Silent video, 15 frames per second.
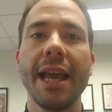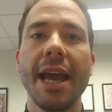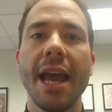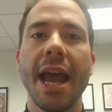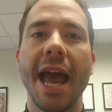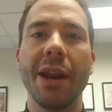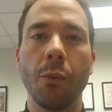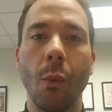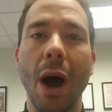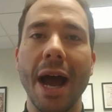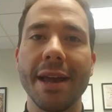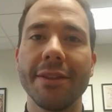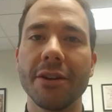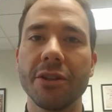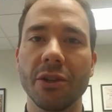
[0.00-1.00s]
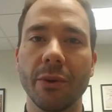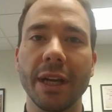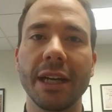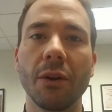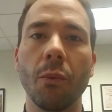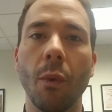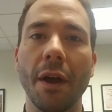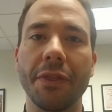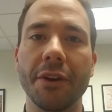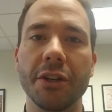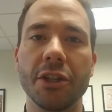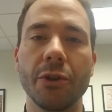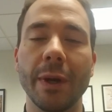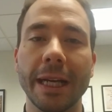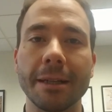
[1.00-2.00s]
and why they're doing what they're
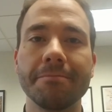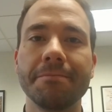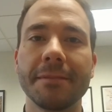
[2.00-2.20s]
doing.